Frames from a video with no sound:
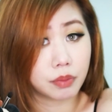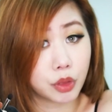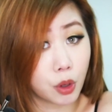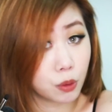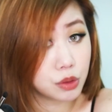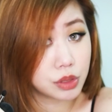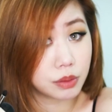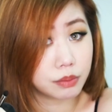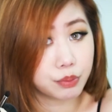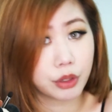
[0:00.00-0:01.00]
those
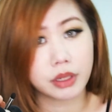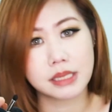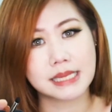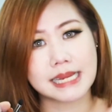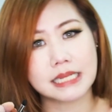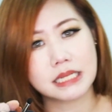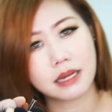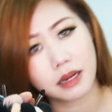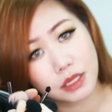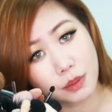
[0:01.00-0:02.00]
products
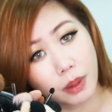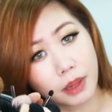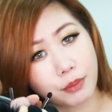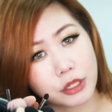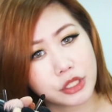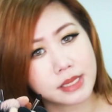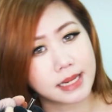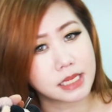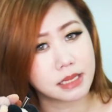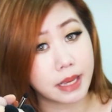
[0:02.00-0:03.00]
sanitize my brushes
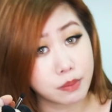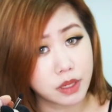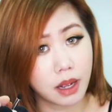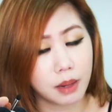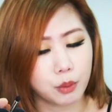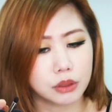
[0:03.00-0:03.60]
at the same time,